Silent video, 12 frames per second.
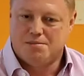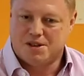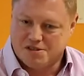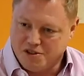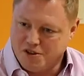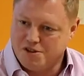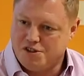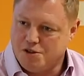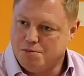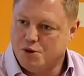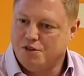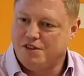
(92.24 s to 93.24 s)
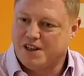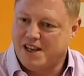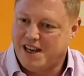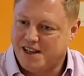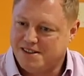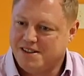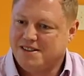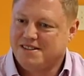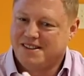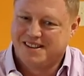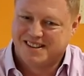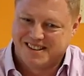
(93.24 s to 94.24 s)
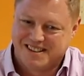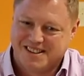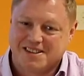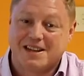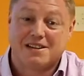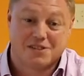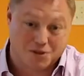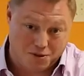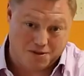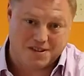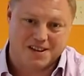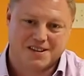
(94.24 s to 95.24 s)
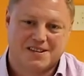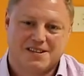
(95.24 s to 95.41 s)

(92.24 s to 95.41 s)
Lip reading: But as long as you're moving ahead, that's a good thing.